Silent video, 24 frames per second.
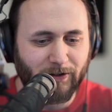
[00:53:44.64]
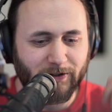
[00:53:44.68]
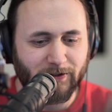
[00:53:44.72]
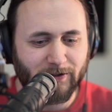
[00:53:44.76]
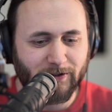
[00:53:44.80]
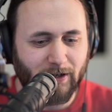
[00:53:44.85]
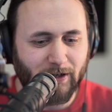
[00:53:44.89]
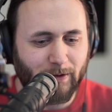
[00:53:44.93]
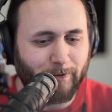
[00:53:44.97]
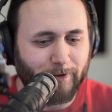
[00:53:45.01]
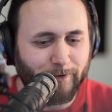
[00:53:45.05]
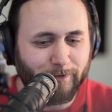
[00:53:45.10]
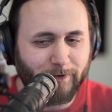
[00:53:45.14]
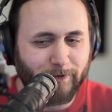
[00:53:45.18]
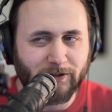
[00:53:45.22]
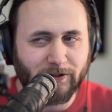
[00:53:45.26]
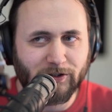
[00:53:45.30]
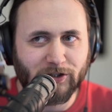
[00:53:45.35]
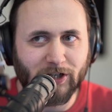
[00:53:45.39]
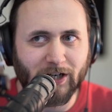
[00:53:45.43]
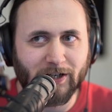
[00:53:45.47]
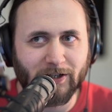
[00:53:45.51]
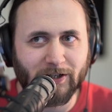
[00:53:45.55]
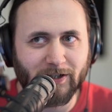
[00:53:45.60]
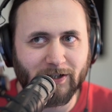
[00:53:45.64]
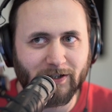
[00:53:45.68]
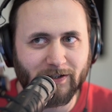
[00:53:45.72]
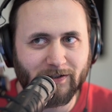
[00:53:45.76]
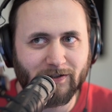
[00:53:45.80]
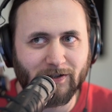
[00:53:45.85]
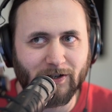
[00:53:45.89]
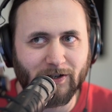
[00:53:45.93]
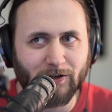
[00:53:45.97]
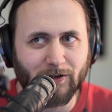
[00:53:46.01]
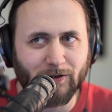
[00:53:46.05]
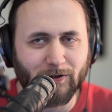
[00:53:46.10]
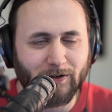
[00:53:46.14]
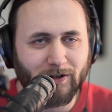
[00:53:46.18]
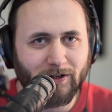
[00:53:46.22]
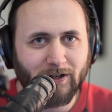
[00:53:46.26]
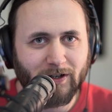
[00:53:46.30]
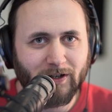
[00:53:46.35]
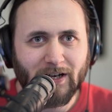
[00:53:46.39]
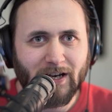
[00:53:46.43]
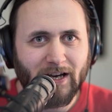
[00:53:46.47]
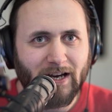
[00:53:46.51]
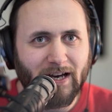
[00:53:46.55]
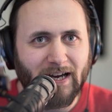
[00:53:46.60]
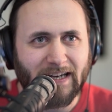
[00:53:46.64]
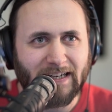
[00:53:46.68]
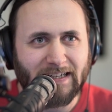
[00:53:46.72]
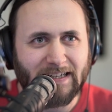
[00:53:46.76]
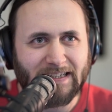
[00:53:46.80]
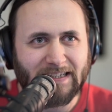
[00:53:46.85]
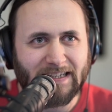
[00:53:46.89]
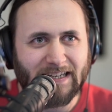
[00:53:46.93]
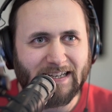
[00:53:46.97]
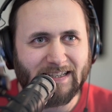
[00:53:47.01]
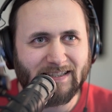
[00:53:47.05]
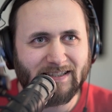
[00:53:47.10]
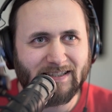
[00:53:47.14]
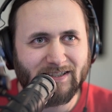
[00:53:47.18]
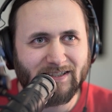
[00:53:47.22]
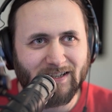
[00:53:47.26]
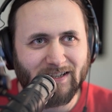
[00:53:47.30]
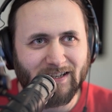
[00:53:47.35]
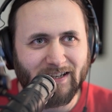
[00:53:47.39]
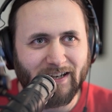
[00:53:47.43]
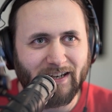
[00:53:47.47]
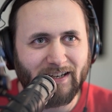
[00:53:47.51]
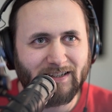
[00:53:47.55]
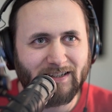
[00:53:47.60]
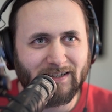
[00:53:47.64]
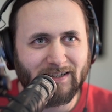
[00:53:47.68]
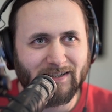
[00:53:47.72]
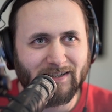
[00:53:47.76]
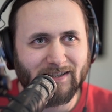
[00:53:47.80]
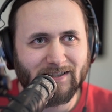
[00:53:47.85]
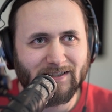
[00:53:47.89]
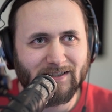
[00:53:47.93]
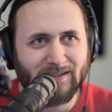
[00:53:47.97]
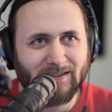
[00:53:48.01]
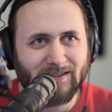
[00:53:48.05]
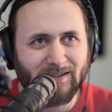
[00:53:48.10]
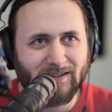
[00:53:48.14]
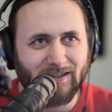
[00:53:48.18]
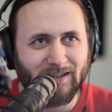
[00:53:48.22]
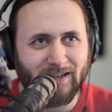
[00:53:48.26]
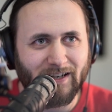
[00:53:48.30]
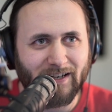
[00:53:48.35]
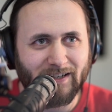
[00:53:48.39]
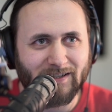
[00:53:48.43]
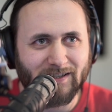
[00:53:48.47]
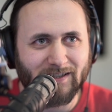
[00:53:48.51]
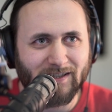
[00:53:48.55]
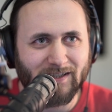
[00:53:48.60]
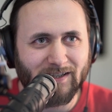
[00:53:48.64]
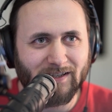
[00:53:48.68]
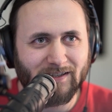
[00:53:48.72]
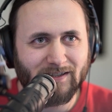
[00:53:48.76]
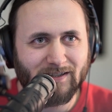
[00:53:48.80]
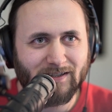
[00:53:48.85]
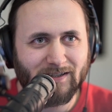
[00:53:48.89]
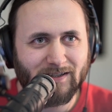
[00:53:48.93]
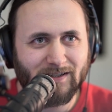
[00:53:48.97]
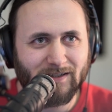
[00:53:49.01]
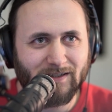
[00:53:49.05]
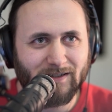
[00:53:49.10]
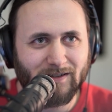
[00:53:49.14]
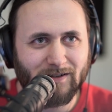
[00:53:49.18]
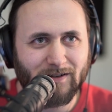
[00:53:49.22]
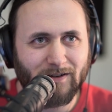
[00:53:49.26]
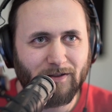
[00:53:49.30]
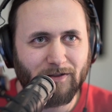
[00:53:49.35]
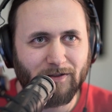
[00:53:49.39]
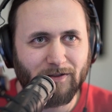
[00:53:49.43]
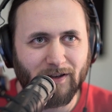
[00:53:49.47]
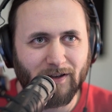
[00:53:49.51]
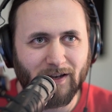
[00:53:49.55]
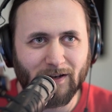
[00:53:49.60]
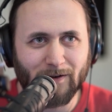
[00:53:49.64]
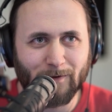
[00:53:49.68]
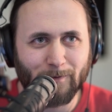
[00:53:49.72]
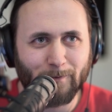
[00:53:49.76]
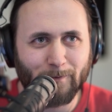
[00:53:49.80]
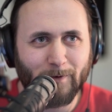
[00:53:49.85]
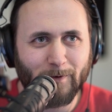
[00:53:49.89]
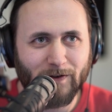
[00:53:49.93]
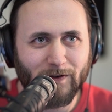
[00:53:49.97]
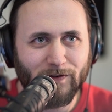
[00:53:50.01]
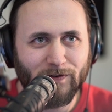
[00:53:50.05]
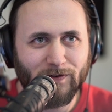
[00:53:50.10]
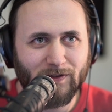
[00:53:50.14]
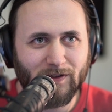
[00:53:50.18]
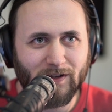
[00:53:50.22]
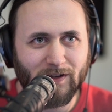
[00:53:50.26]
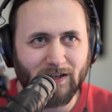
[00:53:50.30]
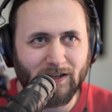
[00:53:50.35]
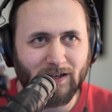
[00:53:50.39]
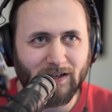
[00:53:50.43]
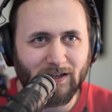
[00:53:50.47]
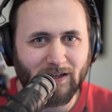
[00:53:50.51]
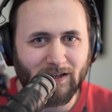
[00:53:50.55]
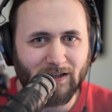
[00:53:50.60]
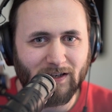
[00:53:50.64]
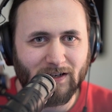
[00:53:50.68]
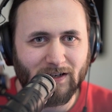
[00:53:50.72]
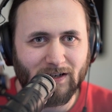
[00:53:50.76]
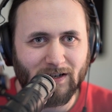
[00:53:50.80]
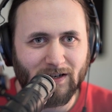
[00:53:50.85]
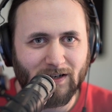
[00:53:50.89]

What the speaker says: top of each other. So I guess the latest thing was the